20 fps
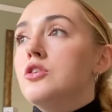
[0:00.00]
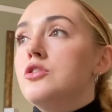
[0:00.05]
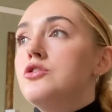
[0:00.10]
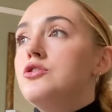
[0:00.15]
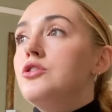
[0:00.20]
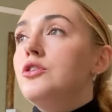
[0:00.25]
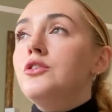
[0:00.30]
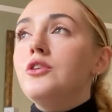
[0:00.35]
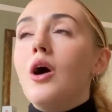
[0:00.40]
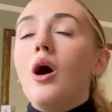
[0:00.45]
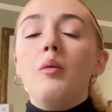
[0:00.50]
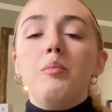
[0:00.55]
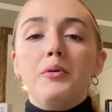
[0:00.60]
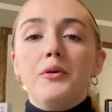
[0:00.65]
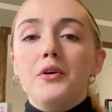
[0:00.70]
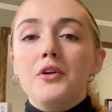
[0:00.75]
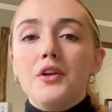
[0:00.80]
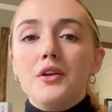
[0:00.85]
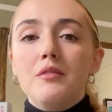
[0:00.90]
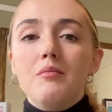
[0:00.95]
Do not
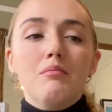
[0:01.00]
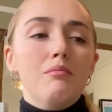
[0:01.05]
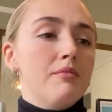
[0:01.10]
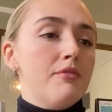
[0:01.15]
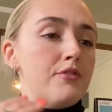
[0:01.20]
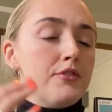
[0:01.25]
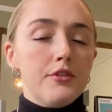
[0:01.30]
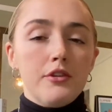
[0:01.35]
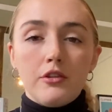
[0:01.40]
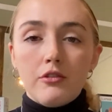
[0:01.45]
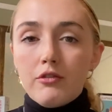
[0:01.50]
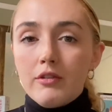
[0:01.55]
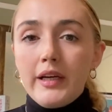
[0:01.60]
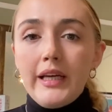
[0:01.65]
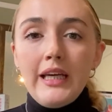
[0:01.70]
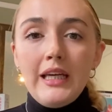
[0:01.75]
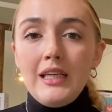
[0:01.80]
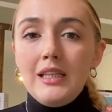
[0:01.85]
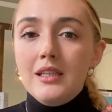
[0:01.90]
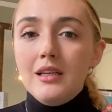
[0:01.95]
put
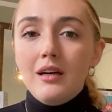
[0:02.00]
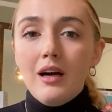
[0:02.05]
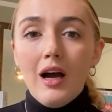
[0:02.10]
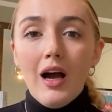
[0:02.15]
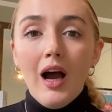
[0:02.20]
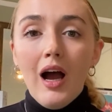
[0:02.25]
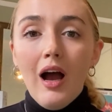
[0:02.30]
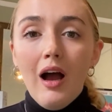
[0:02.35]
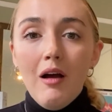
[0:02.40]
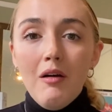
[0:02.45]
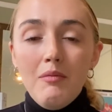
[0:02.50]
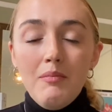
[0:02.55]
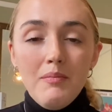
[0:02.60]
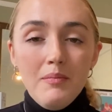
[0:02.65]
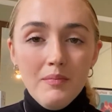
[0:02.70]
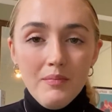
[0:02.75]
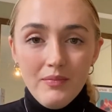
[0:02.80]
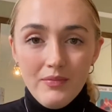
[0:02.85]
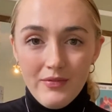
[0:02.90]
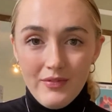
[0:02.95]
3
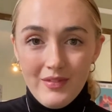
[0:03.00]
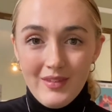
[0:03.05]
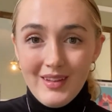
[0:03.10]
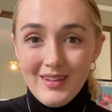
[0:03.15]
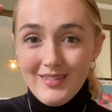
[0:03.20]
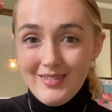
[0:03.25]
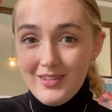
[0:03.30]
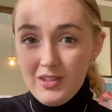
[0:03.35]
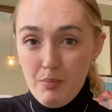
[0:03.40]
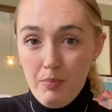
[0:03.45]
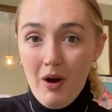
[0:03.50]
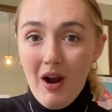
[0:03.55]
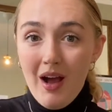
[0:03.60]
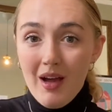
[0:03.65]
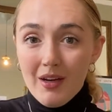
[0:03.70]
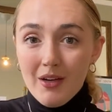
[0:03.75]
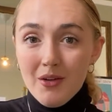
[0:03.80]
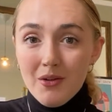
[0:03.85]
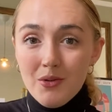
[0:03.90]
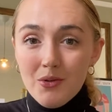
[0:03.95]

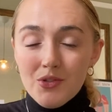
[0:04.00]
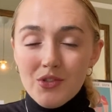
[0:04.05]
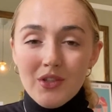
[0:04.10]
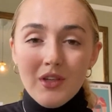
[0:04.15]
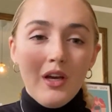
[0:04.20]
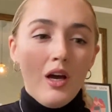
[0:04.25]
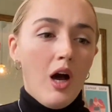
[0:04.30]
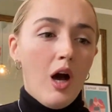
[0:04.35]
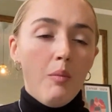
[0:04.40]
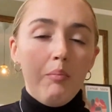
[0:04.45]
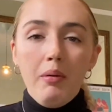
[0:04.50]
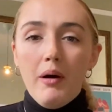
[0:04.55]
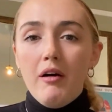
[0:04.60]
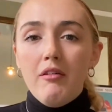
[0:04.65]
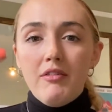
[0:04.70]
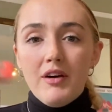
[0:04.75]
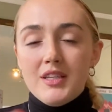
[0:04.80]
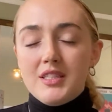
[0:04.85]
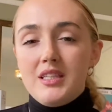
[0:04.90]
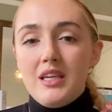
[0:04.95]
sopranos above
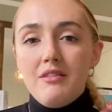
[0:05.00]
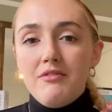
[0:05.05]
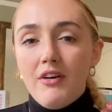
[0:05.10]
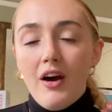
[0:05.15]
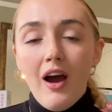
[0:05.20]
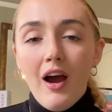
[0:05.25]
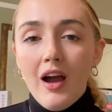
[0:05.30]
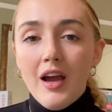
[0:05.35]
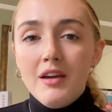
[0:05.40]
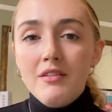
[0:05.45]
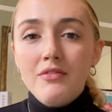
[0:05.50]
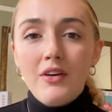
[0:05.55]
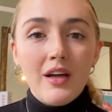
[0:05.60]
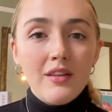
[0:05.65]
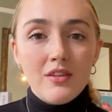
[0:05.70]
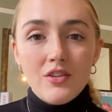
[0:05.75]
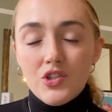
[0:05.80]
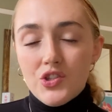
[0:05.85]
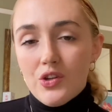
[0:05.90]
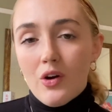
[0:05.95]
a C5 at
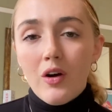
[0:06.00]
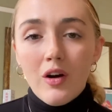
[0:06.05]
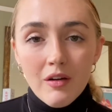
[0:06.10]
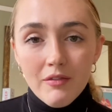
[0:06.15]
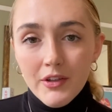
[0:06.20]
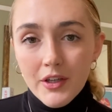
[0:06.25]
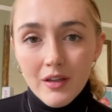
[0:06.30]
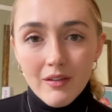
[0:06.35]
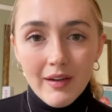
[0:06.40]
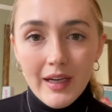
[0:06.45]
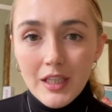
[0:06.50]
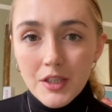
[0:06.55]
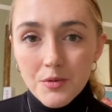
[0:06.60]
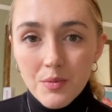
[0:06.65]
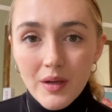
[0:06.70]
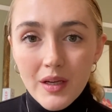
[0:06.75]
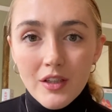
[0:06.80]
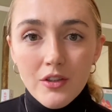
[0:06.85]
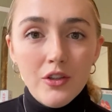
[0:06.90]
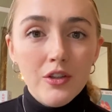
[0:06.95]
the start of your
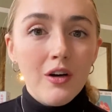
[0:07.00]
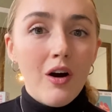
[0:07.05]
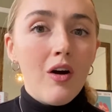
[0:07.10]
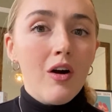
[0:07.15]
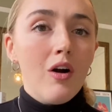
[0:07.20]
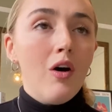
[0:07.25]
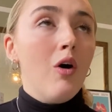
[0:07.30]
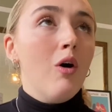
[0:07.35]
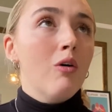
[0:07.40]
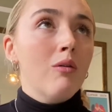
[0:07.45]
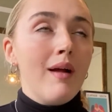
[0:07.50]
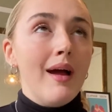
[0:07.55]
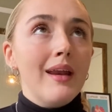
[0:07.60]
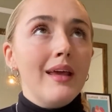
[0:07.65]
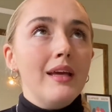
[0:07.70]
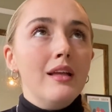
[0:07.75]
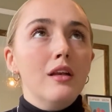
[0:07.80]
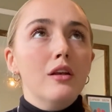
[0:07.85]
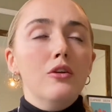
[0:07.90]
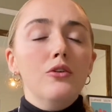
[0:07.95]
arrangement. You are
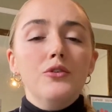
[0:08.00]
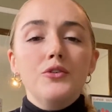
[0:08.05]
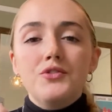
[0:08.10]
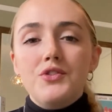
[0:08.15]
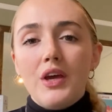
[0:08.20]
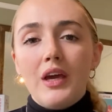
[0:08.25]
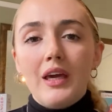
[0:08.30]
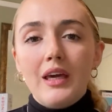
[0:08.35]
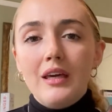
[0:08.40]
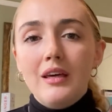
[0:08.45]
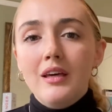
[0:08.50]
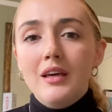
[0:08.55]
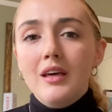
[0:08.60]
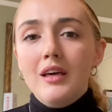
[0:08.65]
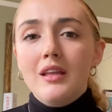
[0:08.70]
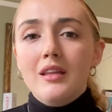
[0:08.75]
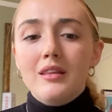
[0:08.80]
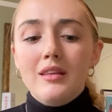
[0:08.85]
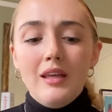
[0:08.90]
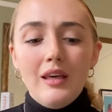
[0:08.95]
already losing
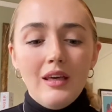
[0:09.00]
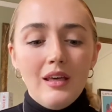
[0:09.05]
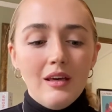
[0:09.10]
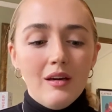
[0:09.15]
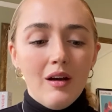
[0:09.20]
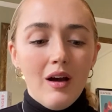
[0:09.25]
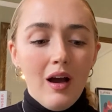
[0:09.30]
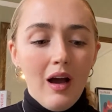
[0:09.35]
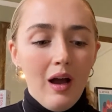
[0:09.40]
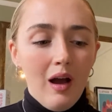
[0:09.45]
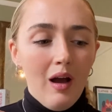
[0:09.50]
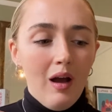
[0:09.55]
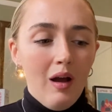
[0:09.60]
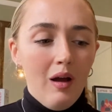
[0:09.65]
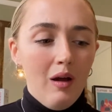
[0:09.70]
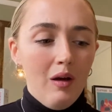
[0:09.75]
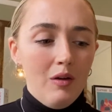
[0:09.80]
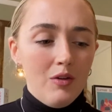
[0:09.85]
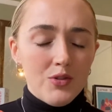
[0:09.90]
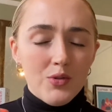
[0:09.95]
the
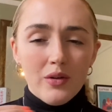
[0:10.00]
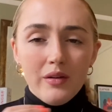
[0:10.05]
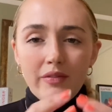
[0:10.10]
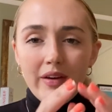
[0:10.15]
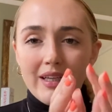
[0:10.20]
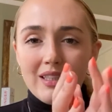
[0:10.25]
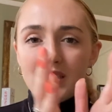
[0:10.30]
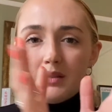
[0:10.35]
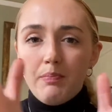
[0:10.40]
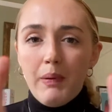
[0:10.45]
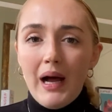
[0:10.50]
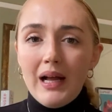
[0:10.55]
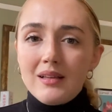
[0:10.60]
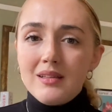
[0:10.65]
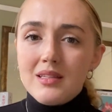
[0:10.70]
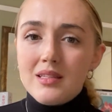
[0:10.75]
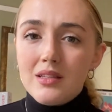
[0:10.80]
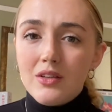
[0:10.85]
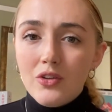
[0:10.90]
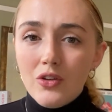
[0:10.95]
sort of
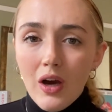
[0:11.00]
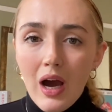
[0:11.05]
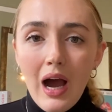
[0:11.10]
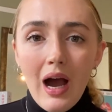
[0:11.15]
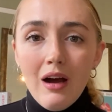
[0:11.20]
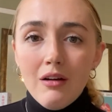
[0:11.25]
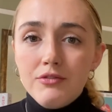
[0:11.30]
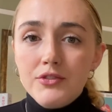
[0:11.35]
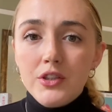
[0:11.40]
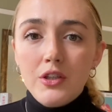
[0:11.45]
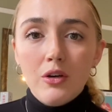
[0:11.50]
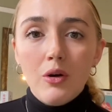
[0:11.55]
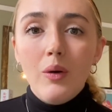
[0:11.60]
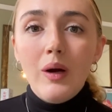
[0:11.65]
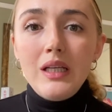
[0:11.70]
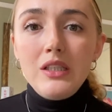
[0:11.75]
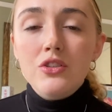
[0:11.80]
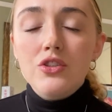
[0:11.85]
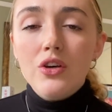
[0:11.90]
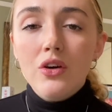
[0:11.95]
expanse that you have to grow
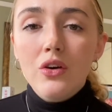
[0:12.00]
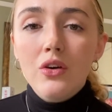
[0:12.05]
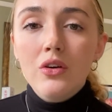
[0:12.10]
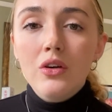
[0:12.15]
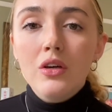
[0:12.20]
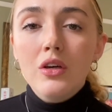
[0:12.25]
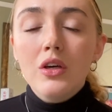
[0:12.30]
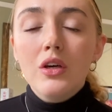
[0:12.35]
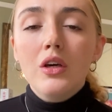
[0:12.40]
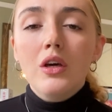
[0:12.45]
into.